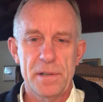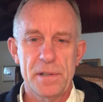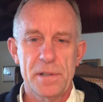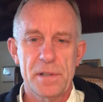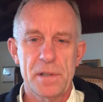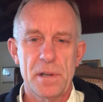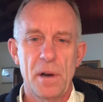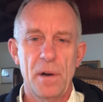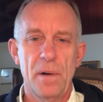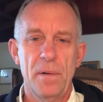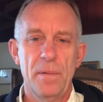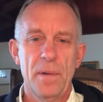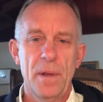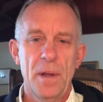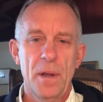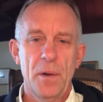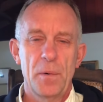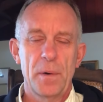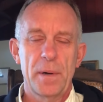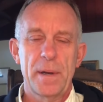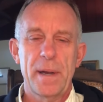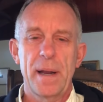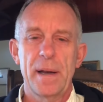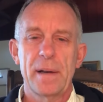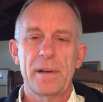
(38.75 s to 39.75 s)
So
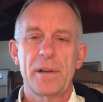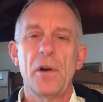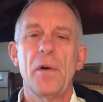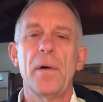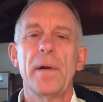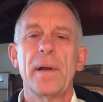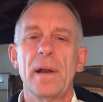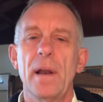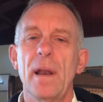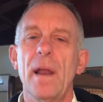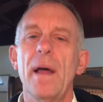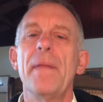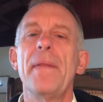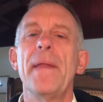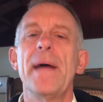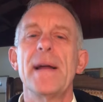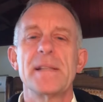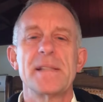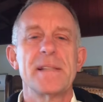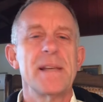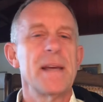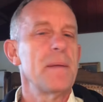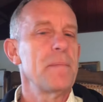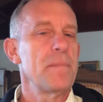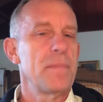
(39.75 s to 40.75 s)
we're kind of going along that
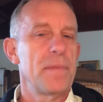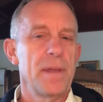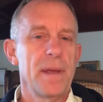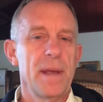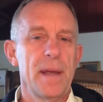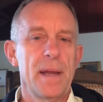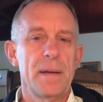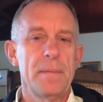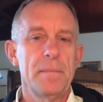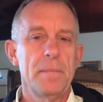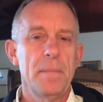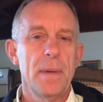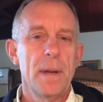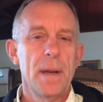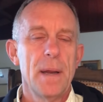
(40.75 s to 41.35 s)
same thing,